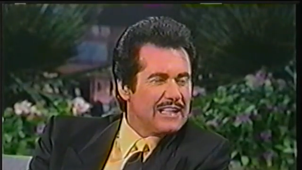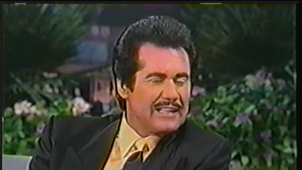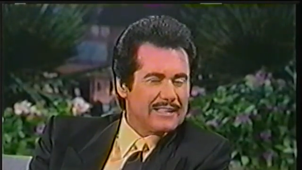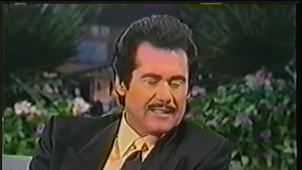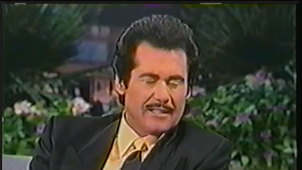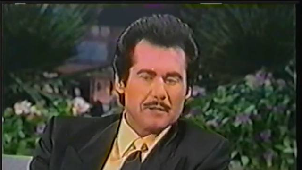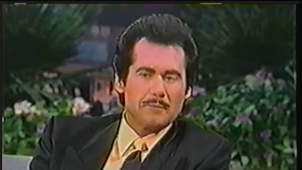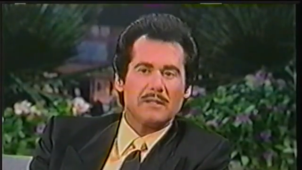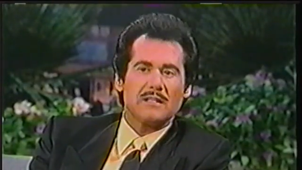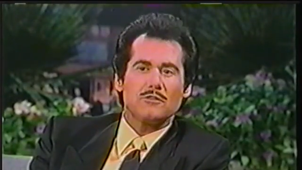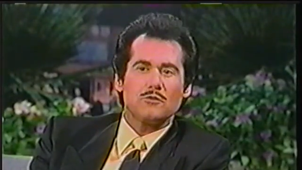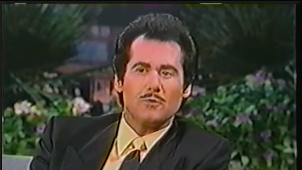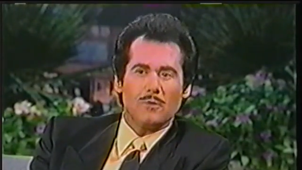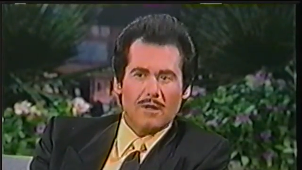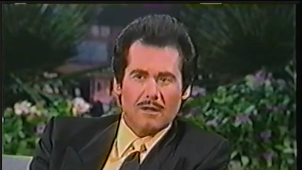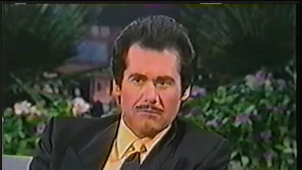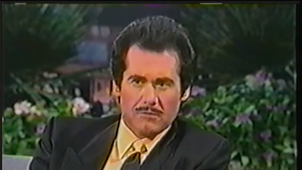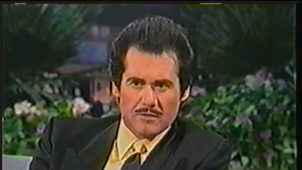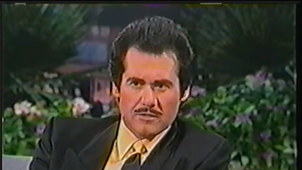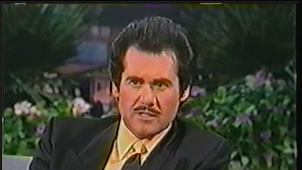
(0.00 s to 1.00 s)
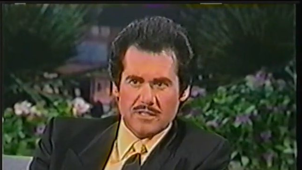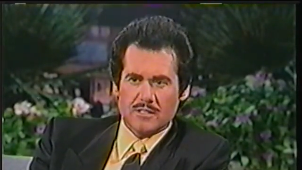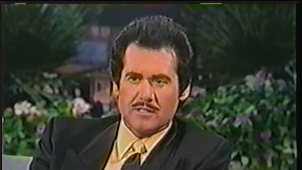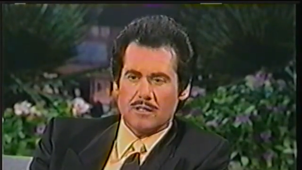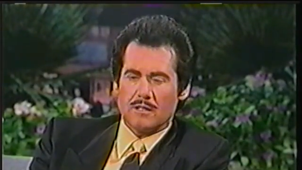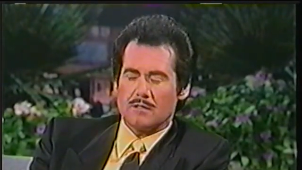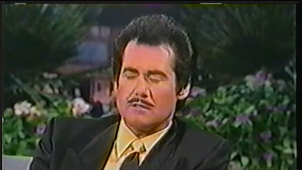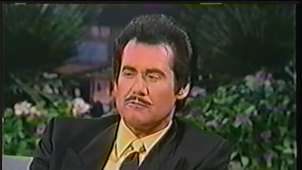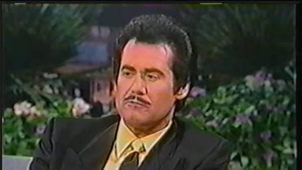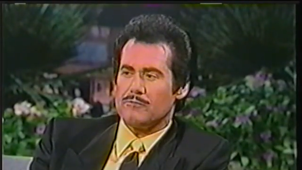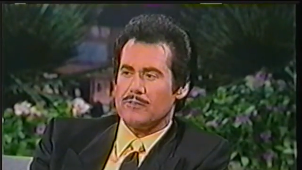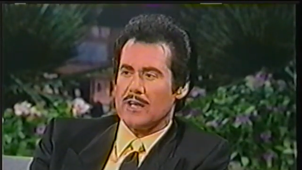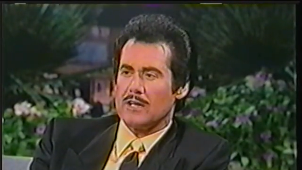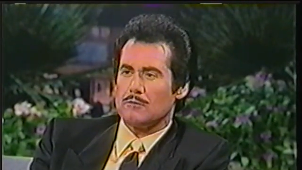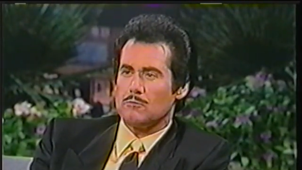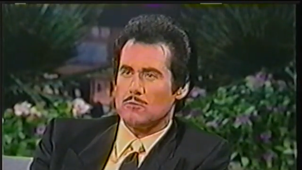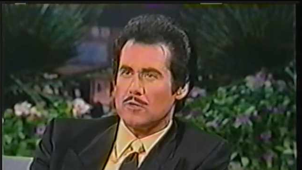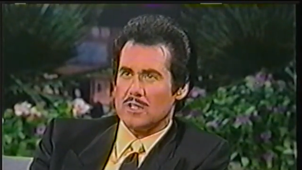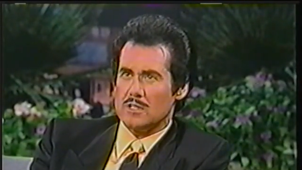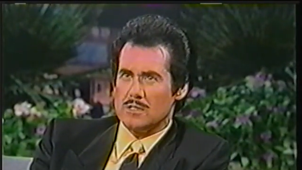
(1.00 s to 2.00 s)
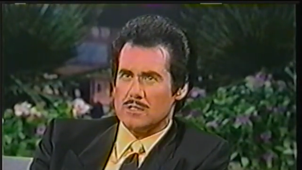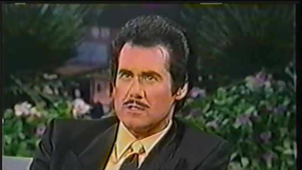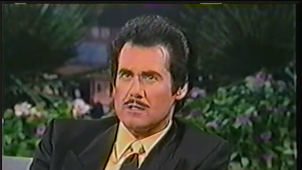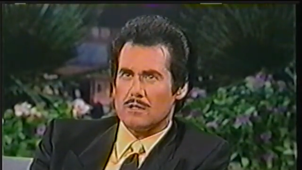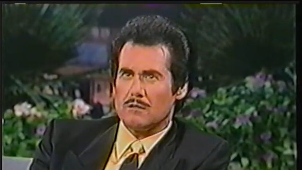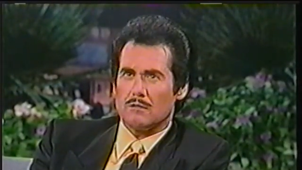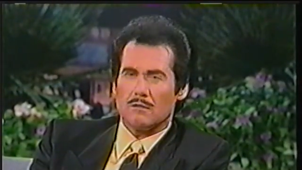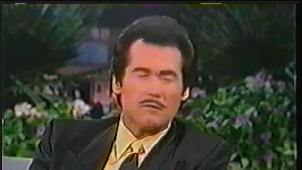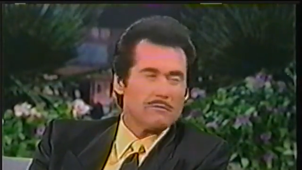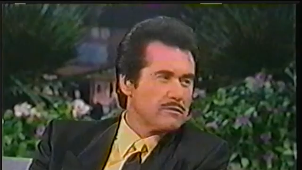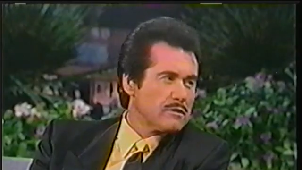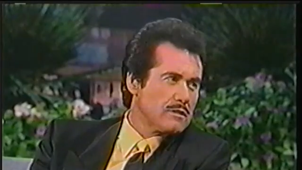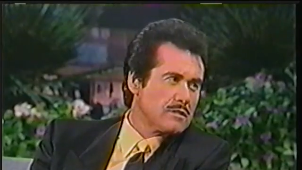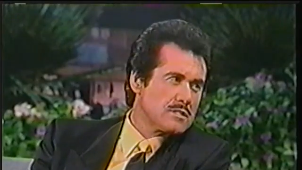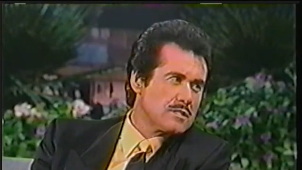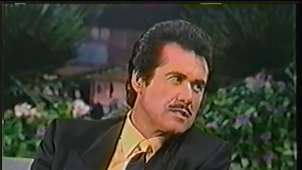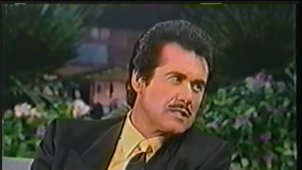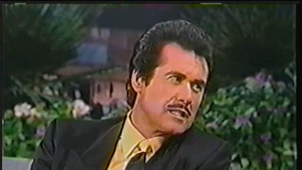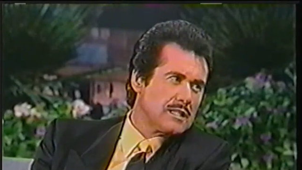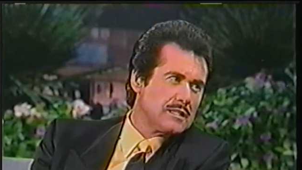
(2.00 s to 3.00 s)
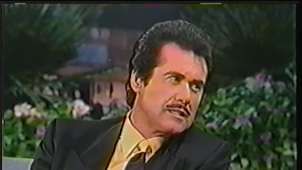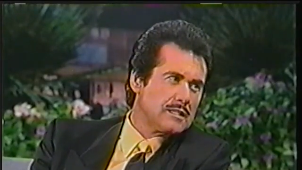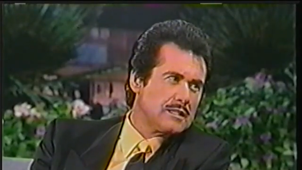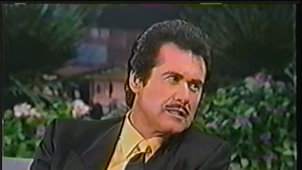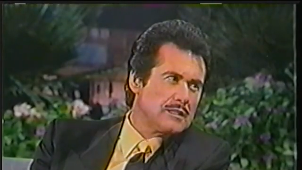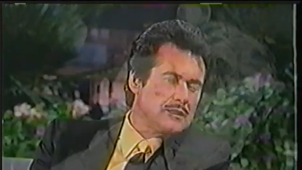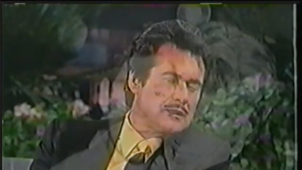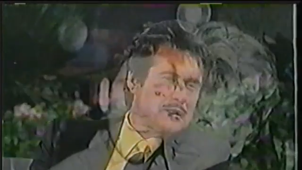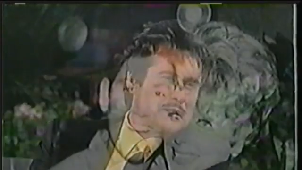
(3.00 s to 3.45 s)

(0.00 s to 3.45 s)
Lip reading: I did about 12 Lucy shows. In fact, one show of hers that I did